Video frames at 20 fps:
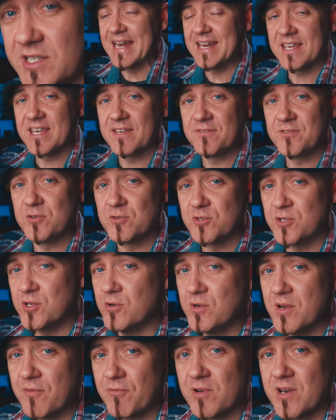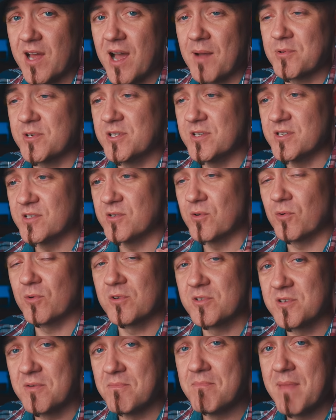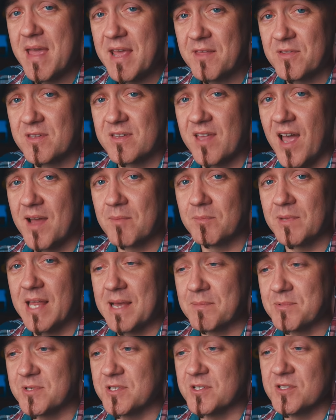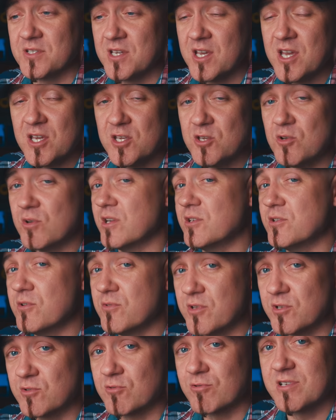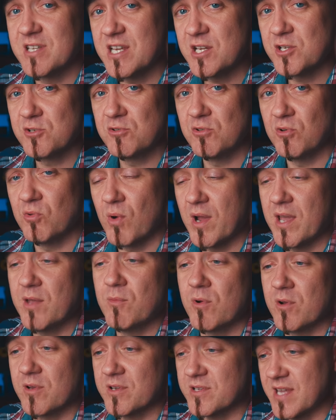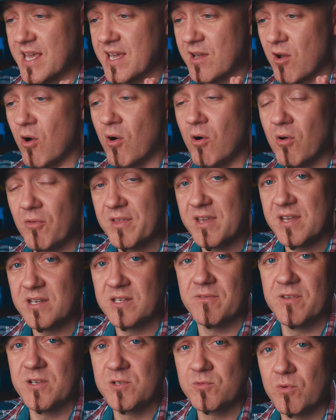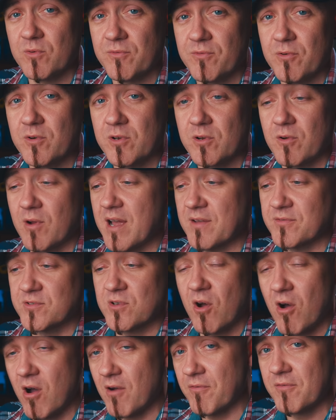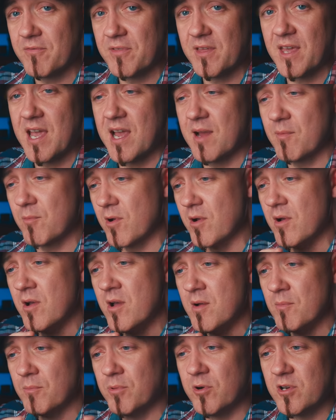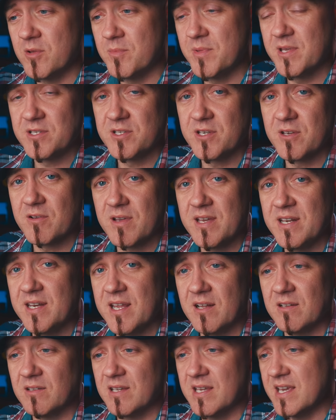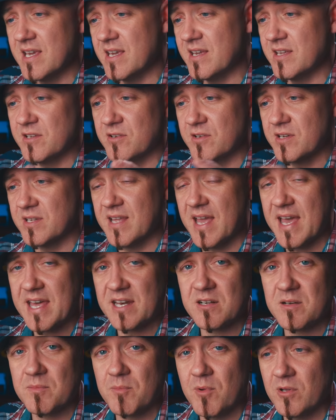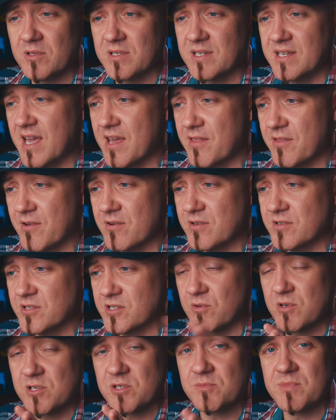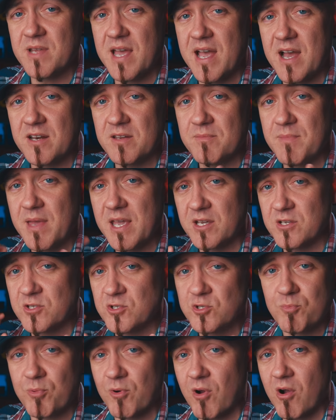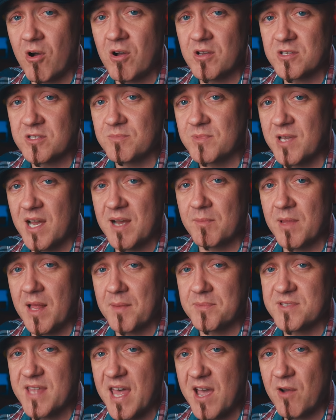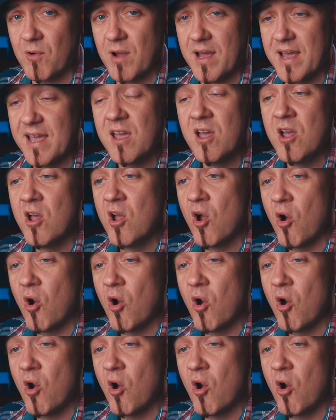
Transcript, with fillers: And it gives you two different options in order to make the time lapses. You can do the traditional way where you take all the individual photographs off of the camera, put them into your N L E, and you can edit them all together and squish them down and make a super awesome time lapse that way.